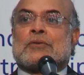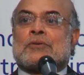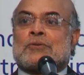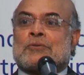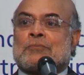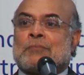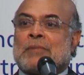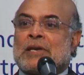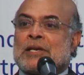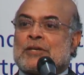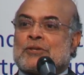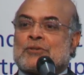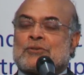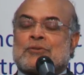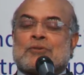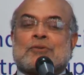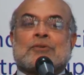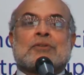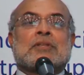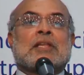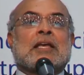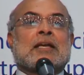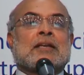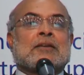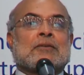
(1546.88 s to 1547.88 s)
to make
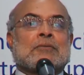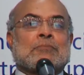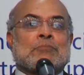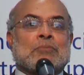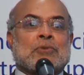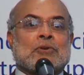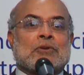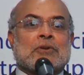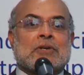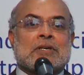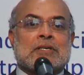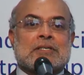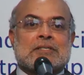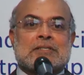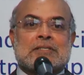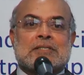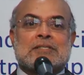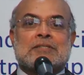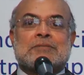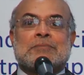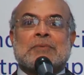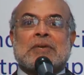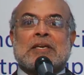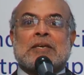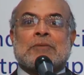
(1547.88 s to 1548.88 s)
sure that progress
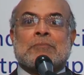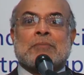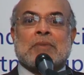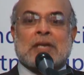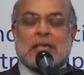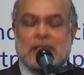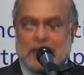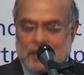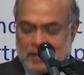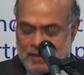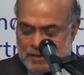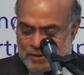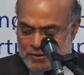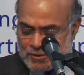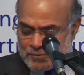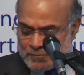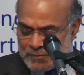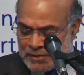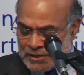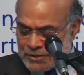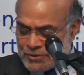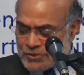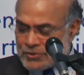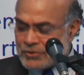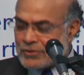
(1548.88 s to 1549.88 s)
is being made and to
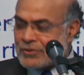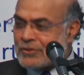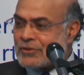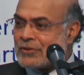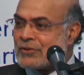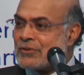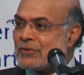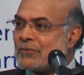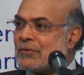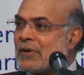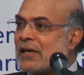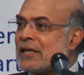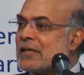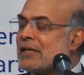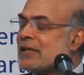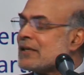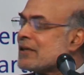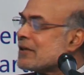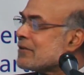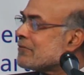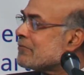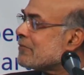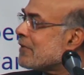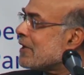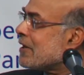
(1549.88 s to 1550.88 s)
make sure you
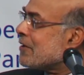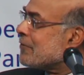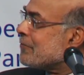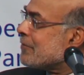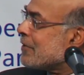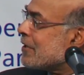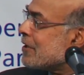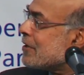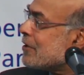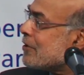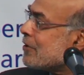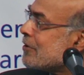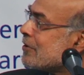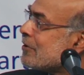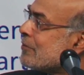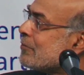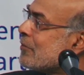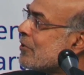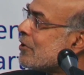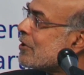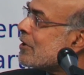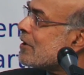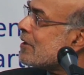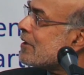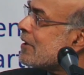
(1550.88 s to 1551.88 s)
identify where all the
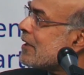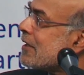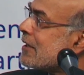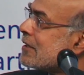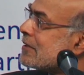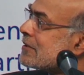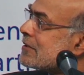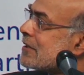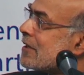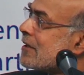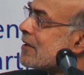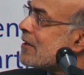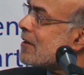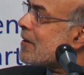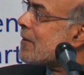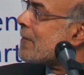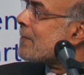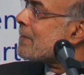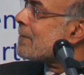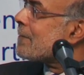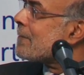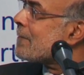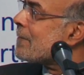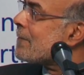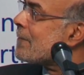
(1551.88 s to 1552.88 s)
bottlenecks
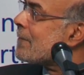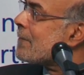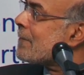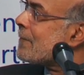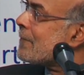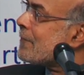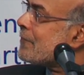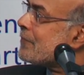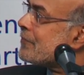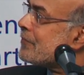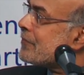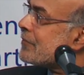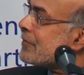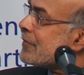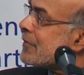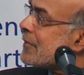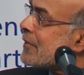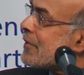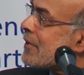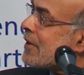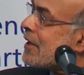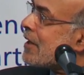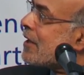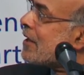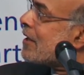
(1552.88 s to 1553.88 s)

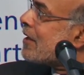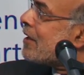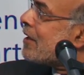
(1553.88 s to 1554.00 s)
are.